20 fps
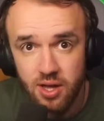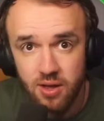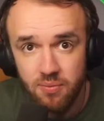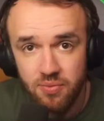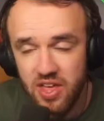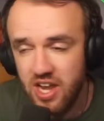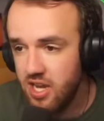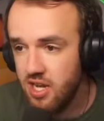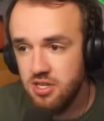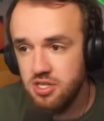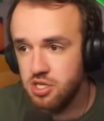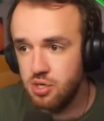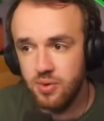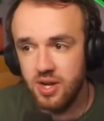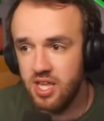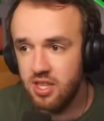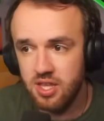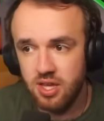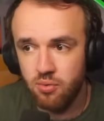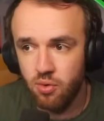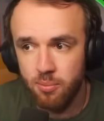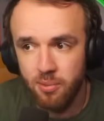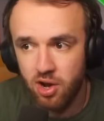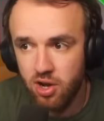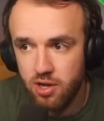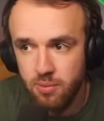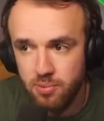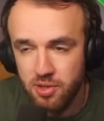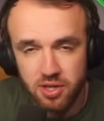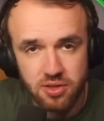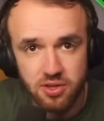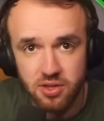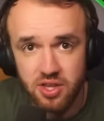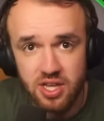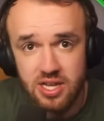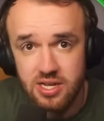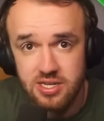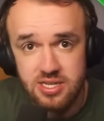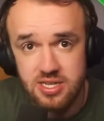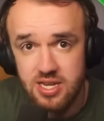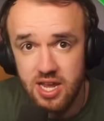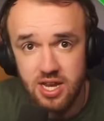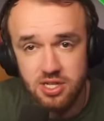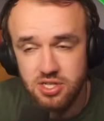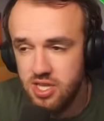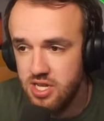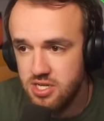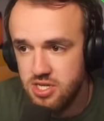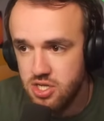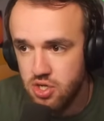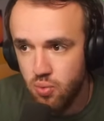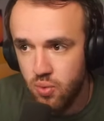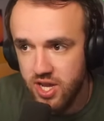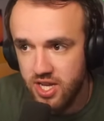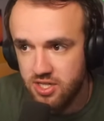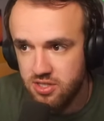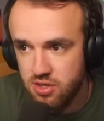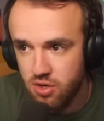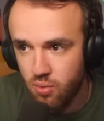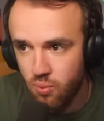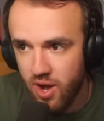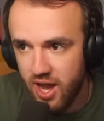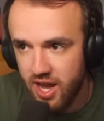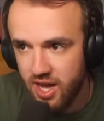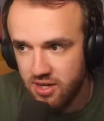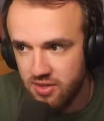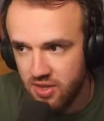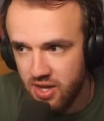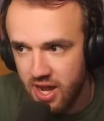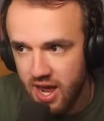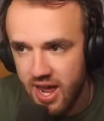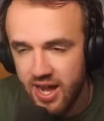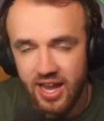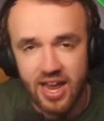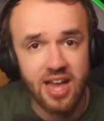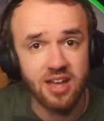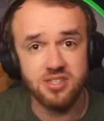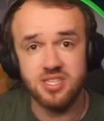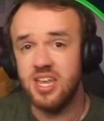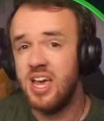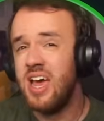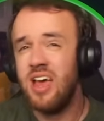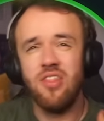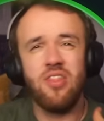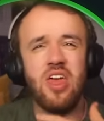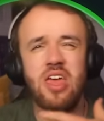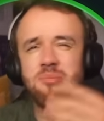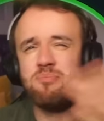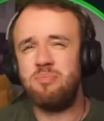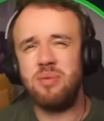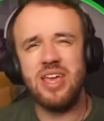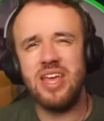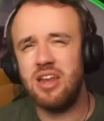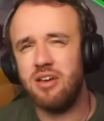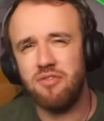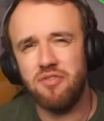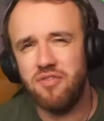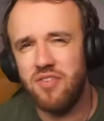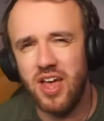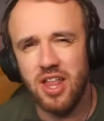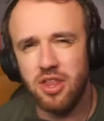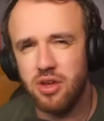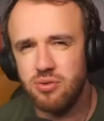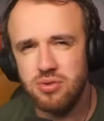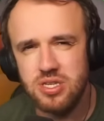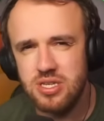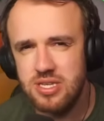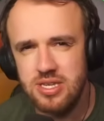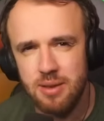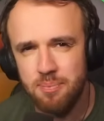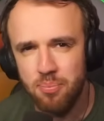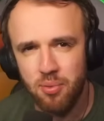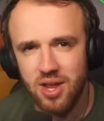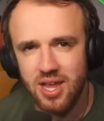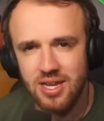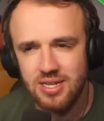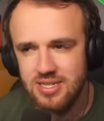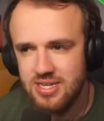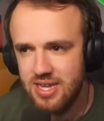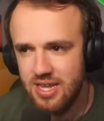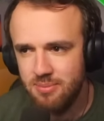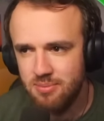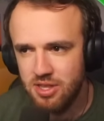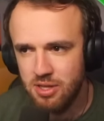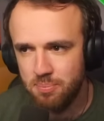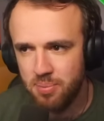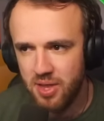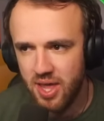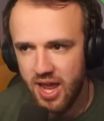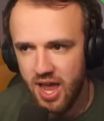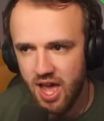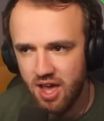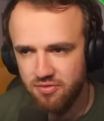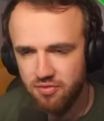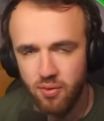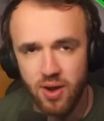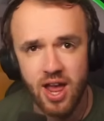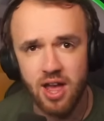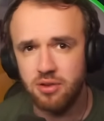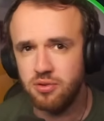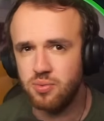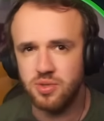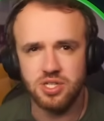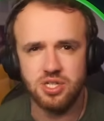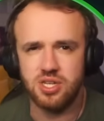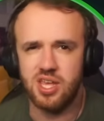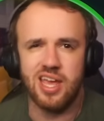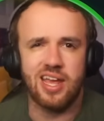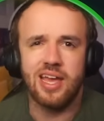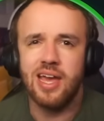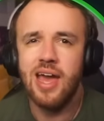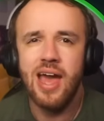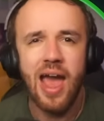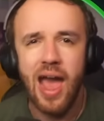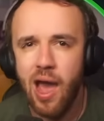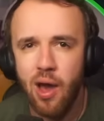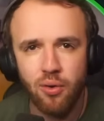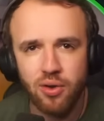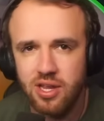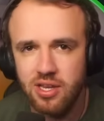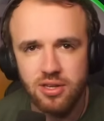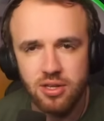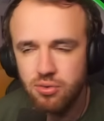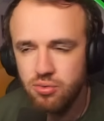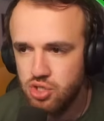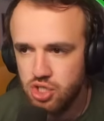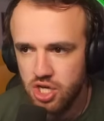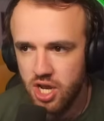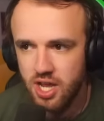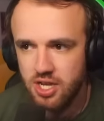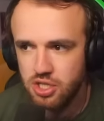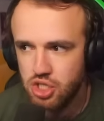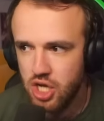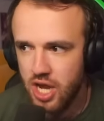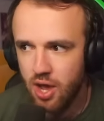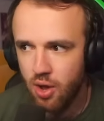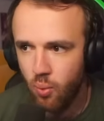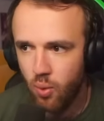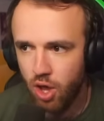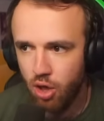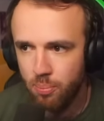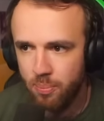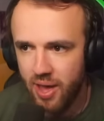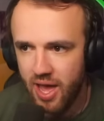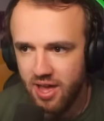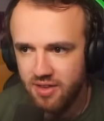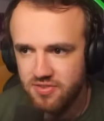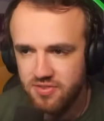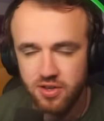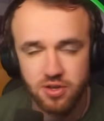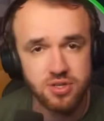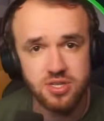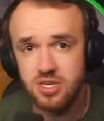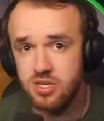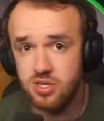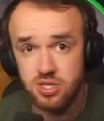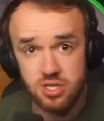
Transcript: They didn't do anything remarkable in the league stage. They squeaked their way into the knockouts. They beat a fellow Cypriot team in the playoff round, which, like, how can you judge how well Paphos is